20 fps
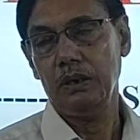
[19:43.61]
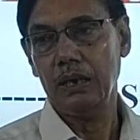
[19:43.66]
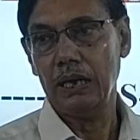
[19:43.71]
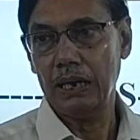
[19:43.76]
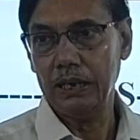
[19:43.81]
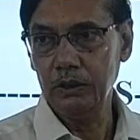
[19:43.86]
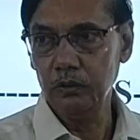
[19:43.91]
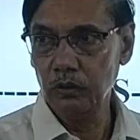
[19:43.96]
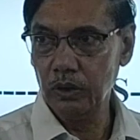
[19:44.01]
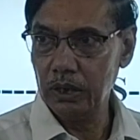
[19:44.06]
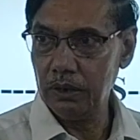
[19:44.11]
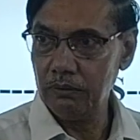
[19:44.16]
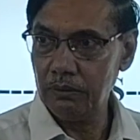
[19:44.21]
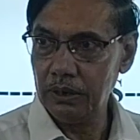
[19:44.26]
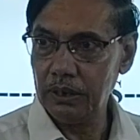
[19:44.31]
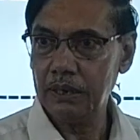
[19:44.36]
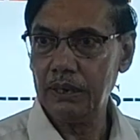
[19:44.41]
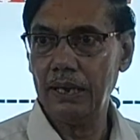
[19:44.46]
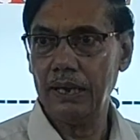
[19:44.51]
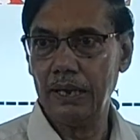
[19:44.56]

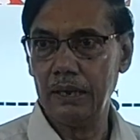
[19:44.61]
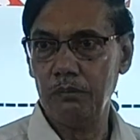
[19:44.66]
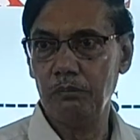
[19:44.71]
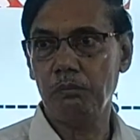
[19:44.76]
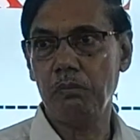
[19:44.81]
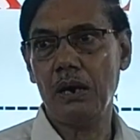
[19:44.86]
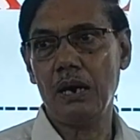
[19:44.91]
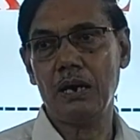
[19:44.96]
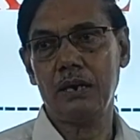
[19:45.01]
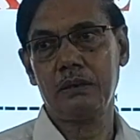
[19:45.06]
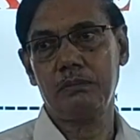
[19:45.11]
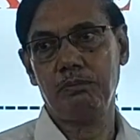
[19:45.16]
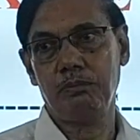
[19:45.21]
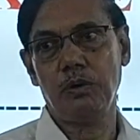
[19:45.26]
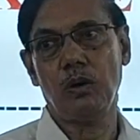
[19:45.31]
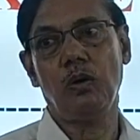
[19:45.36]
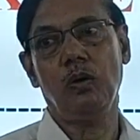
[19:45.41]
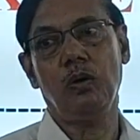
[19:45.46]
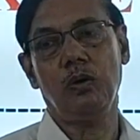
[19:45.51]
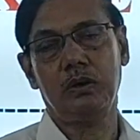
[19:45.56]
Lineweaver and
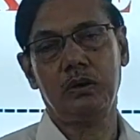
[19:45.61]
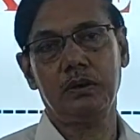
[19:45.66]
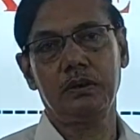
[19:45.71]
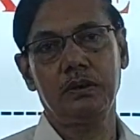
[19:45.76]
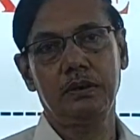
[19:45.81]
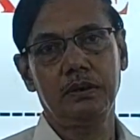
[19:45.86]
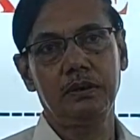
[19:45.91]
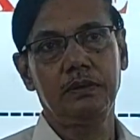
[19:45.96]
bark plot.